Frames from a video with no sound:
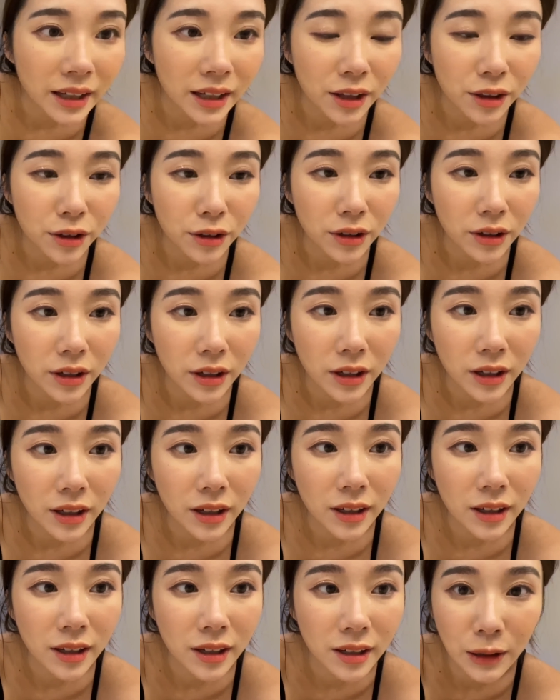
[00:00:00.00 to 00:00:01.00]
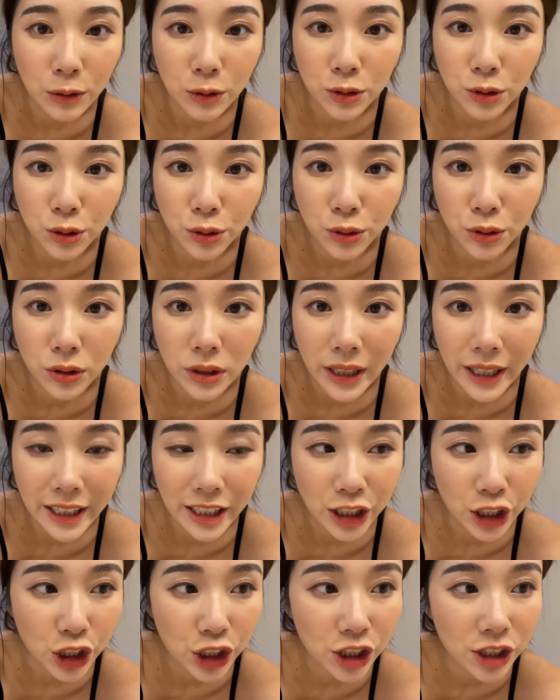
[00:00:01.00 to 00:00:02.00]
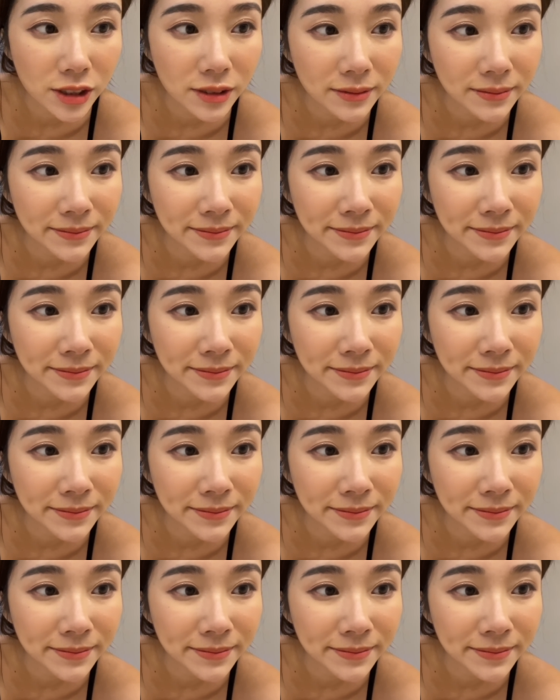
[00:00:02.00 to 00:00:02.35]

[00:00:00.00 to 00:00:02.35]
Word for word: and i thought i will do lunch